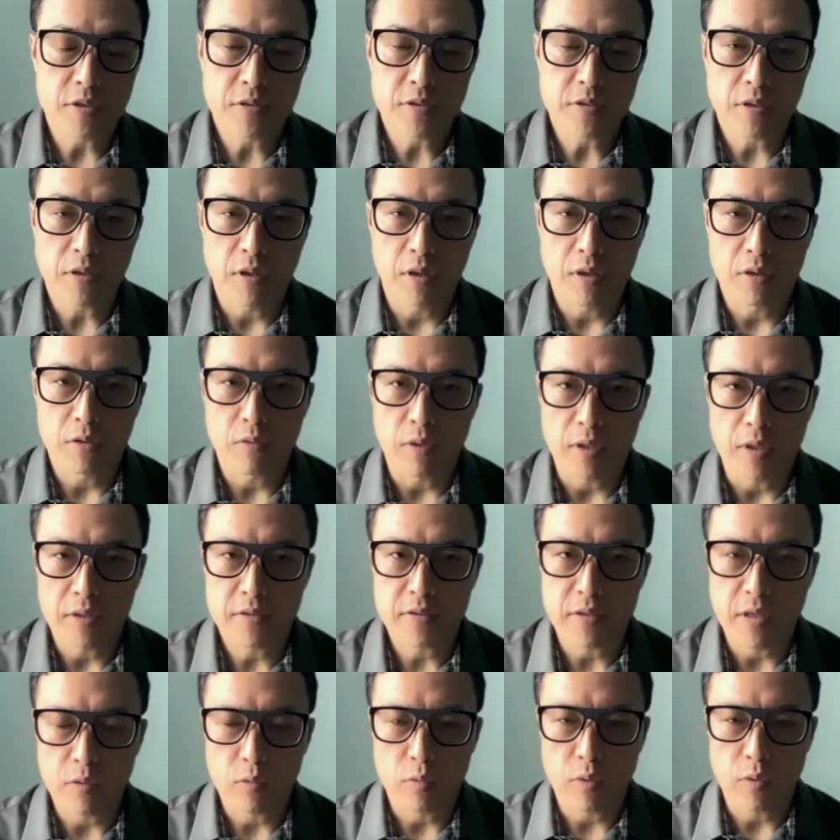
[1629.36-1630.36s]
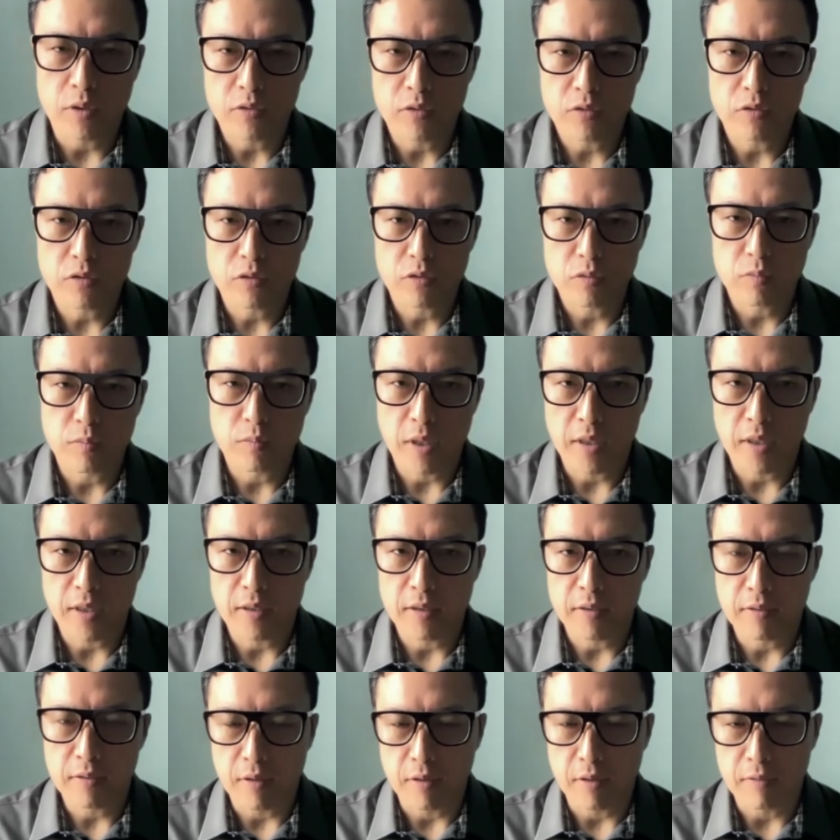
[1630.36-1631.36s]
is a, a great segue to
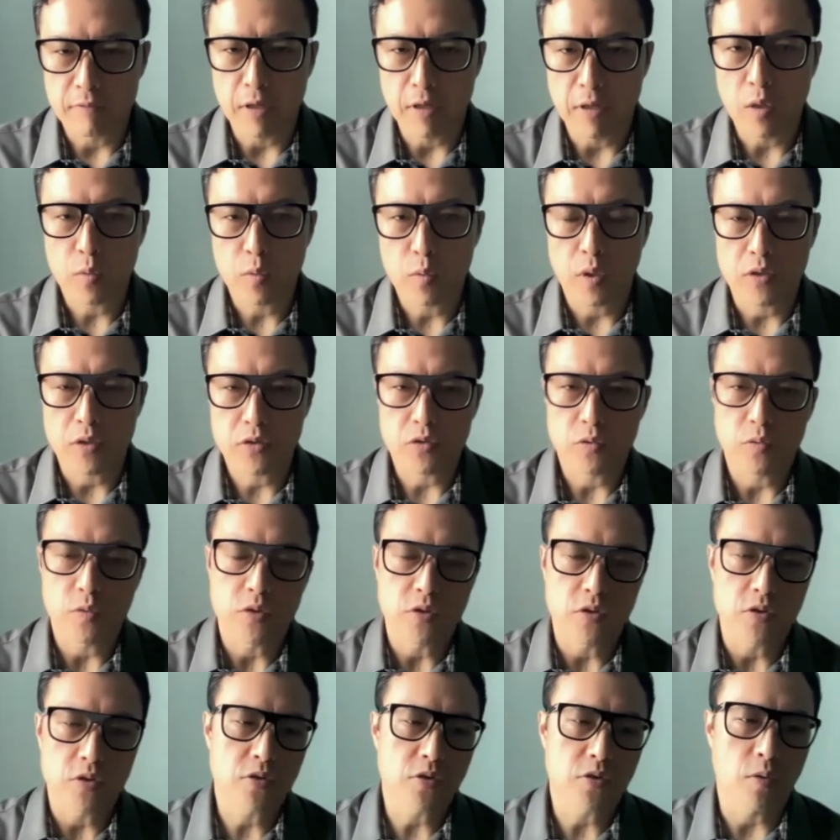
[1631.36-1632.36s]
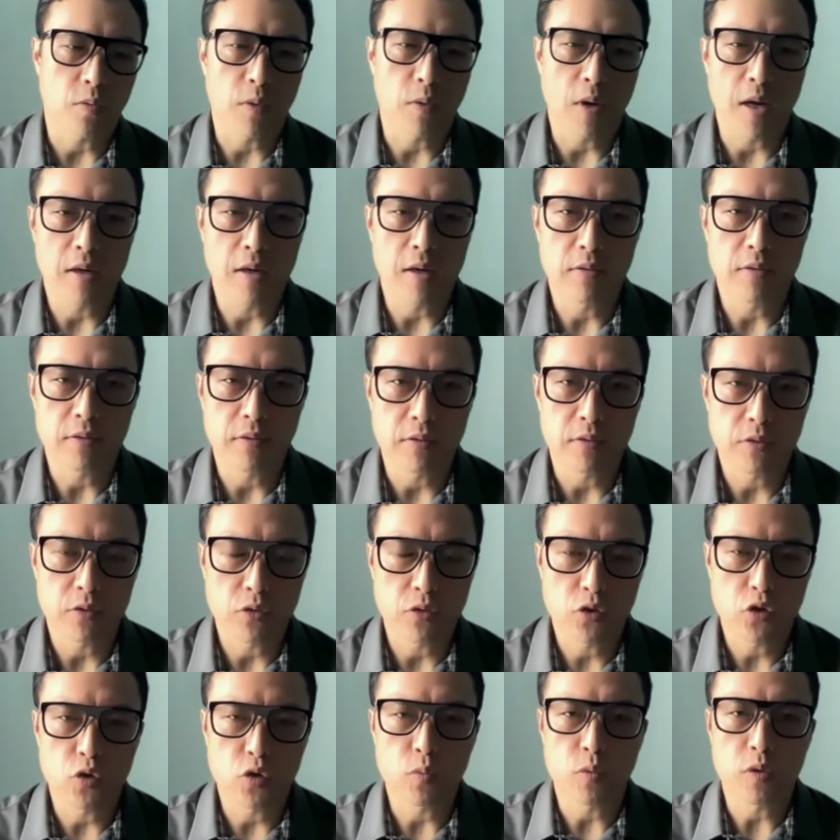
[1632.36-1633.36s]
my uh, follow-up question, which is around
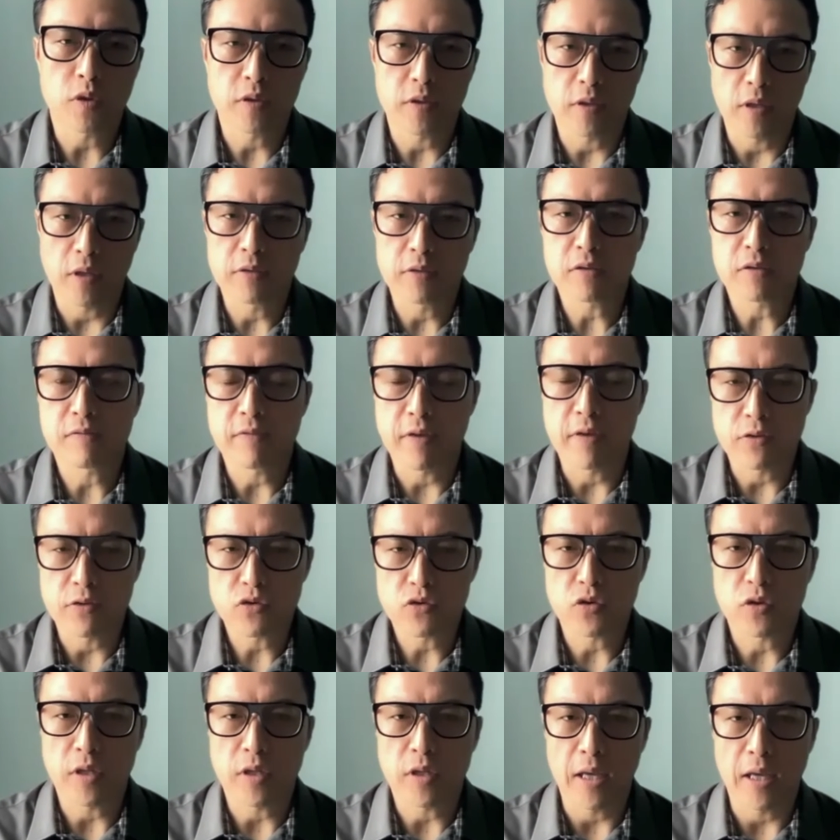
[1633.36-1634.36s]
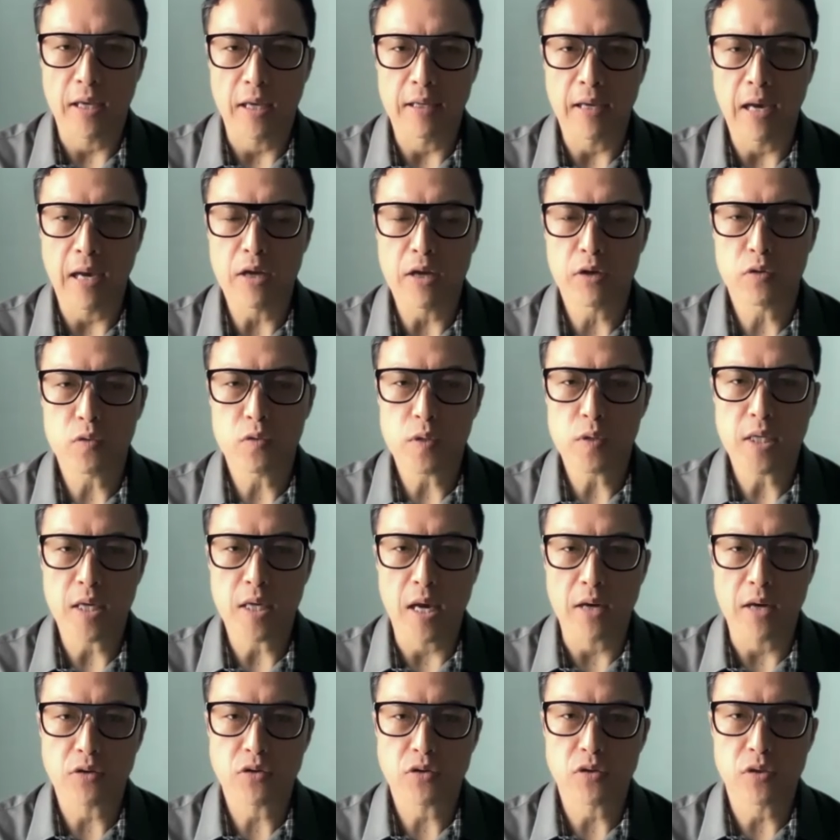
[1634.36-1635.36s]
human intervention and how do
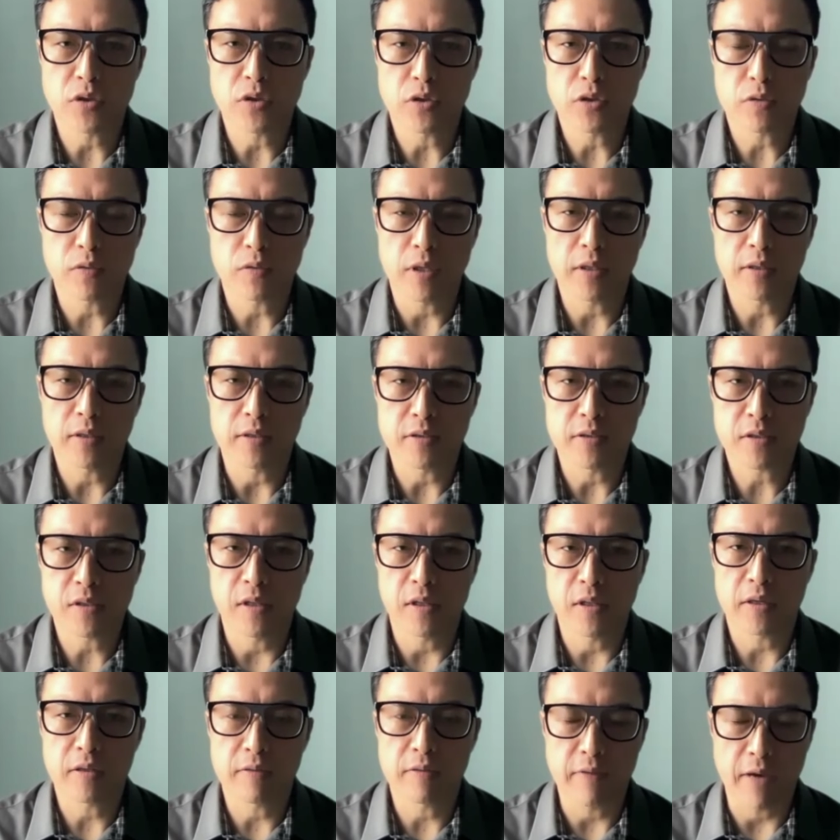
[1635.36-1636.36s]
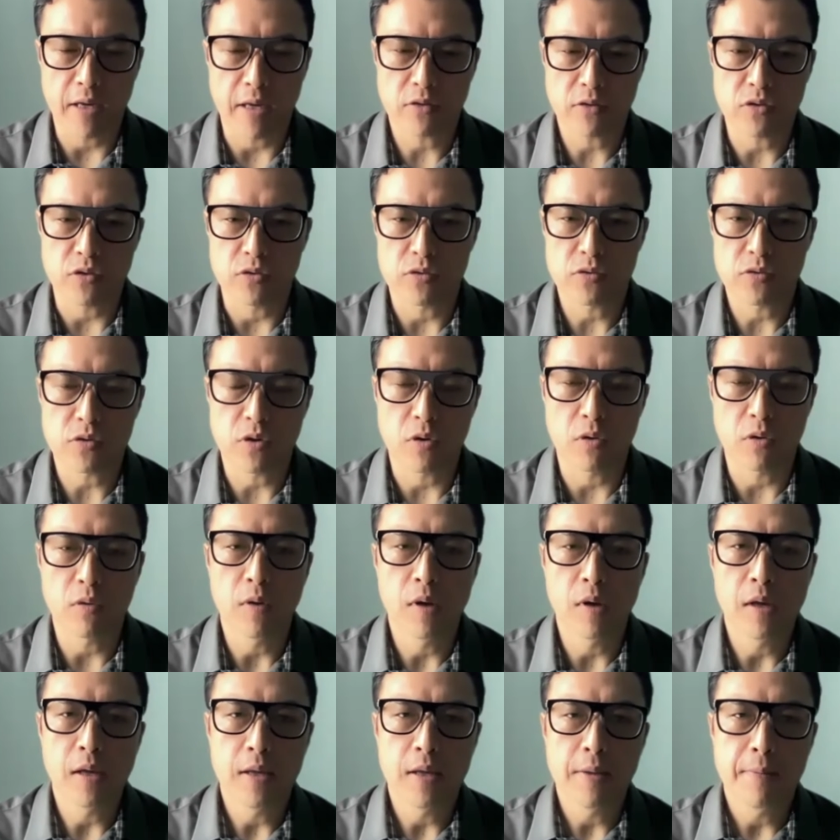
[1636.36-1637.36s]
we actually create this collective action? So
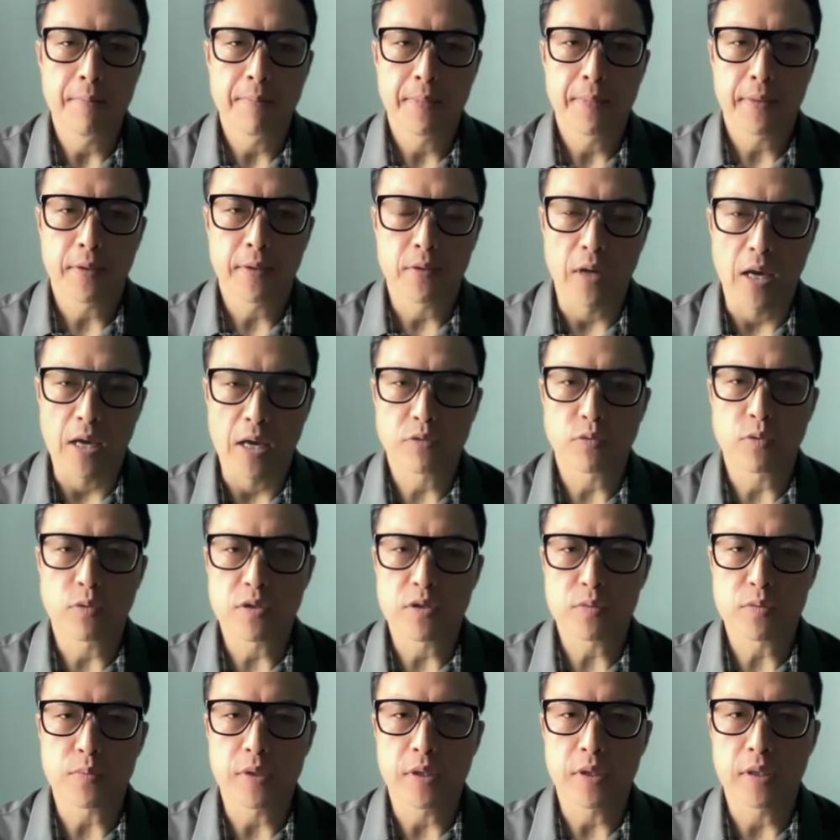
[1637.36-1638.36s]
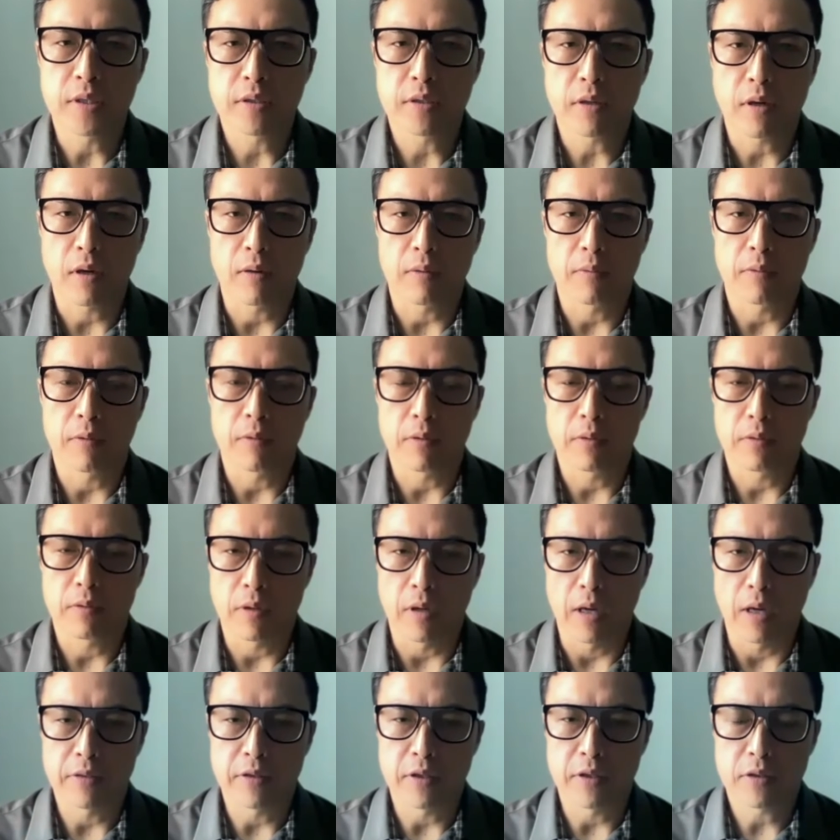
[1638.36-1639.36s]
you know, as we speak, uh,
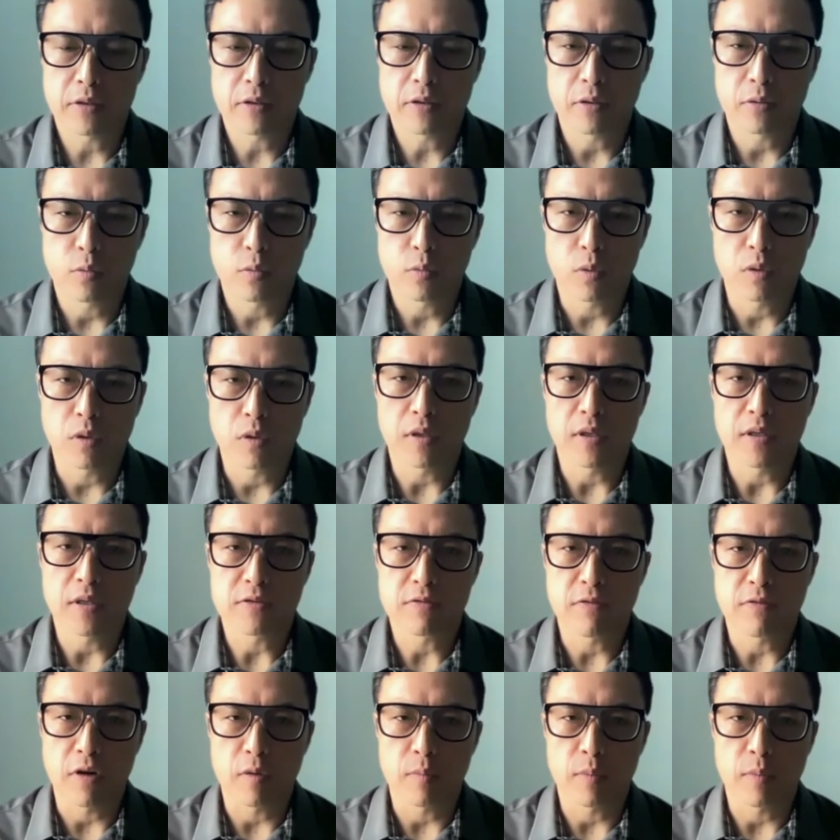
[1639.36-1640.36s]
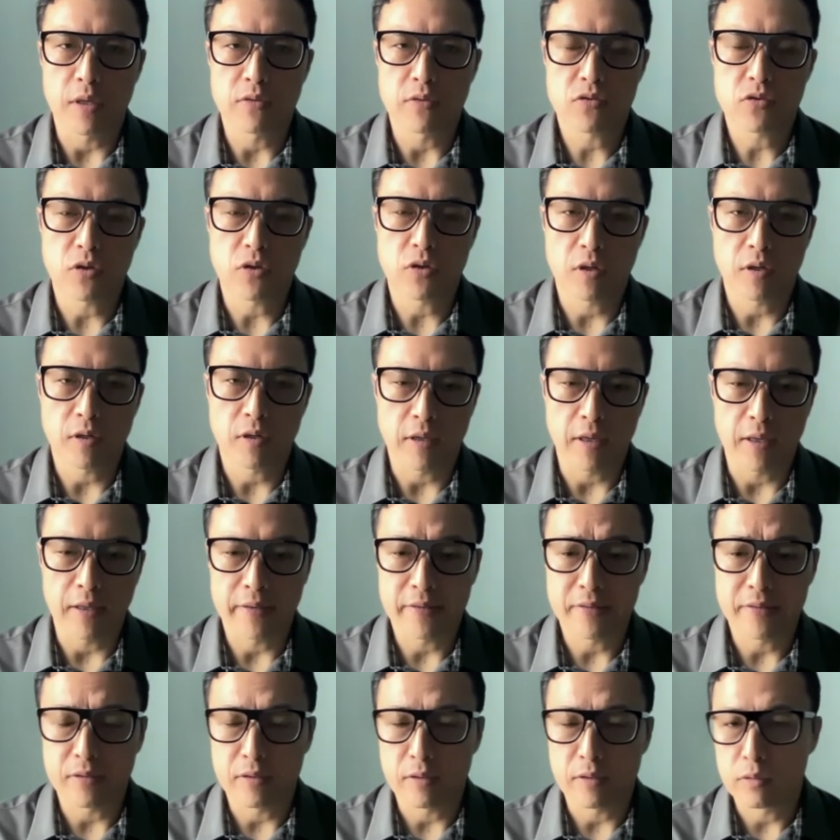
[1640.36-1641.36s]
I think the world is very much uh,
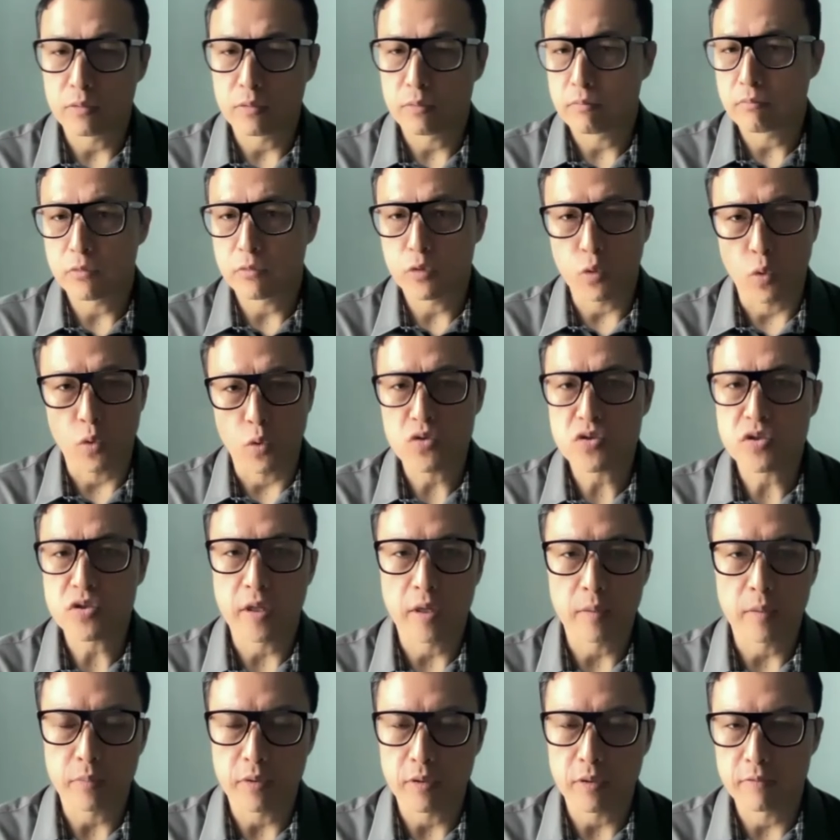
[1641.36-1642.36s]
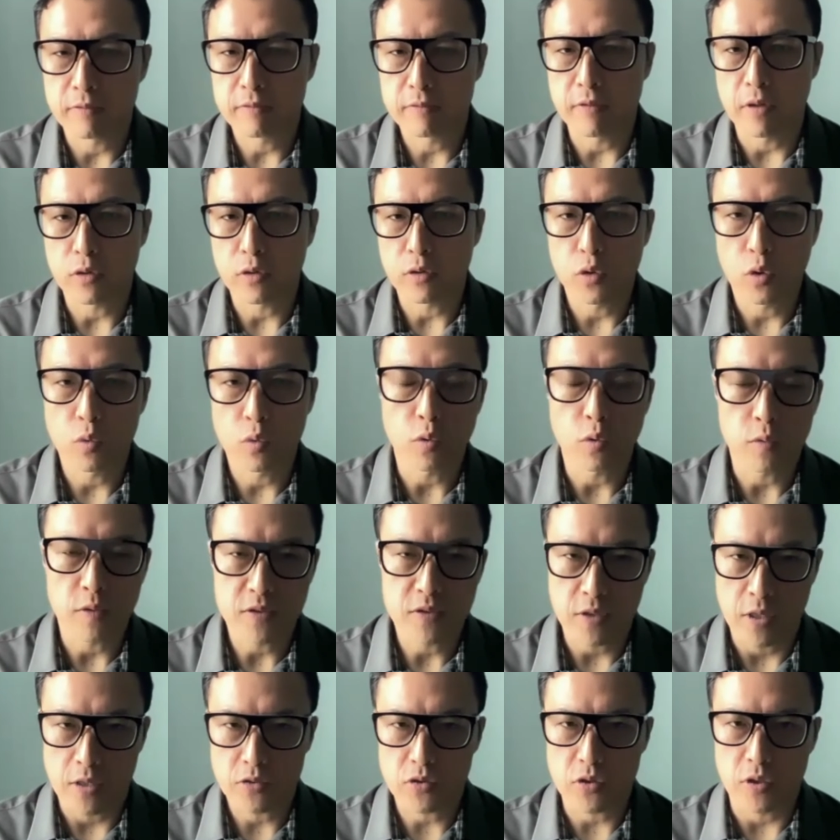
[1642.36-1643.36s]
at the doorstep of a global
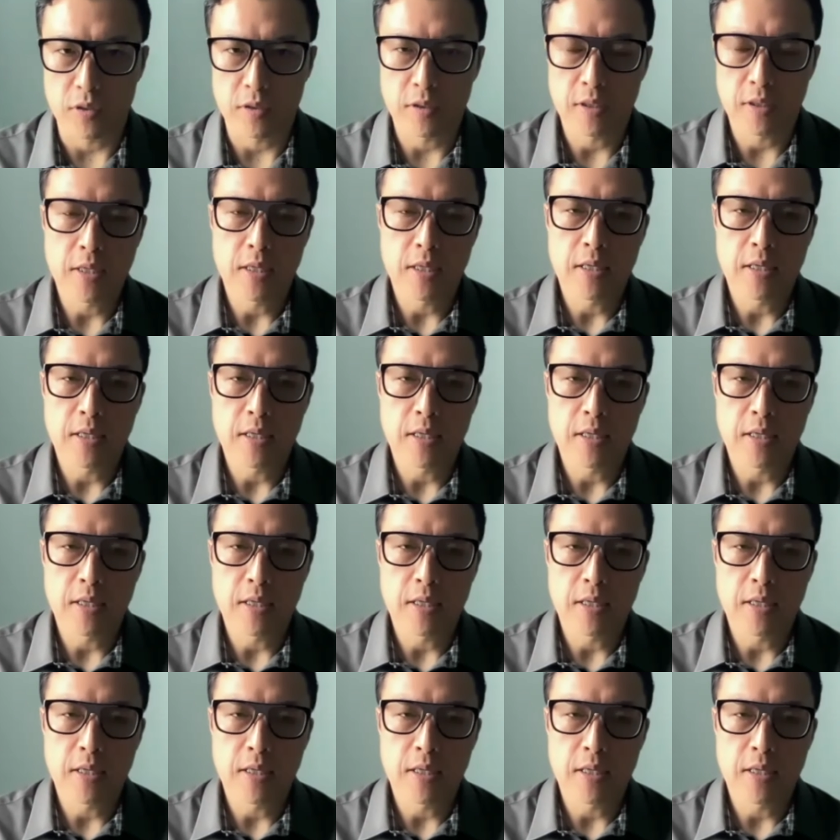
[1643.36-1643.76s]
recession.